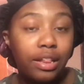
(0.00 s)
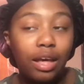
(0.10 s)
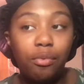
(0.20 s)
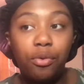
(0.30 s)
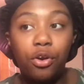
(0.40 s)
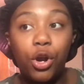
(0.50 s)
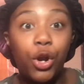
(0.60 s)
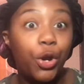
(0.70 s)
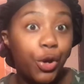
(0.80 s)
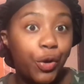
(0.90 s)
They were
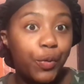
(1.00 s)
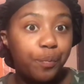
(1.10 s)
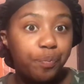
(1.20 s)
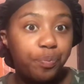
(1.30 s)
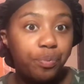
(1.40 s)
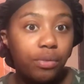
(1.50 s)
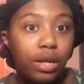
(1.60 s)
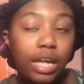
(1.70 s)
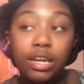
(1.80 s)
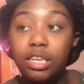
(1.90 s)
hurt
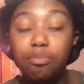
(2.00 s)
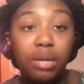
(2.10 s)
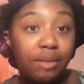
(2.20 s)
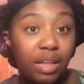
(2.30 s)
and disbelief.